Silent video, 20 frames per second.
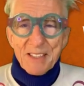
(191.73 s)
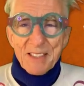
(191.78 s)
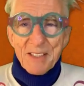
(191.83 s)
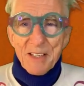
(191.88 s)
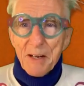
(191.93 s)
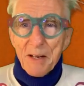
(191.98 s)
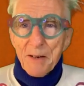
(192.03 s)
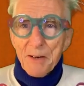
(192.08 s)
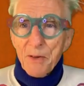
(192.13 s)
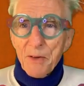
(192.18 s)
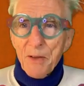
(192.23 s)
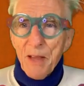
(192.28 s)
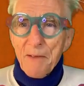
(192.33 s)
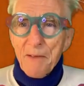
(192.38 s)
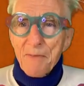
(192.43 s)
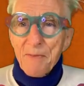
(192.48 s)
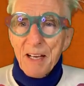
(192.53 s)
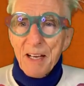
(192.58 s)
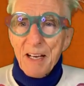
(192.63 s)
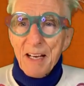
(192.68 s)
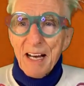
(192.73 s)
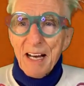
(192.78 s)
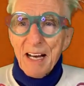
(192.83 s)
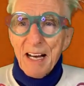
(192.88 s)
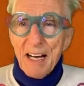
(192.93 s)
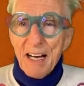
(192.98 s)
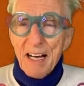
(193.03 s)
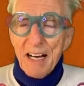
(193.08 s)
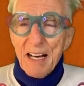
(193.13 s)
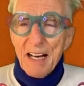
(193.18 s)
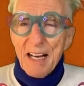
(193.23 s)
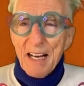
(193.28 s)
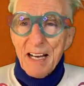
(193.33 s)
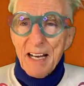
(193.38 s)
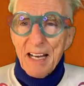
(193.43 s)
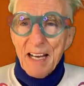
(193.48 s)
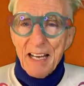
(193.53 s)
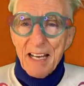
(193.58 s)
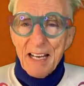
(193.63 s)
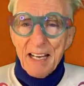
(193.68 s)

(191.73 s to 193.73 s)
So you can do that. Uh,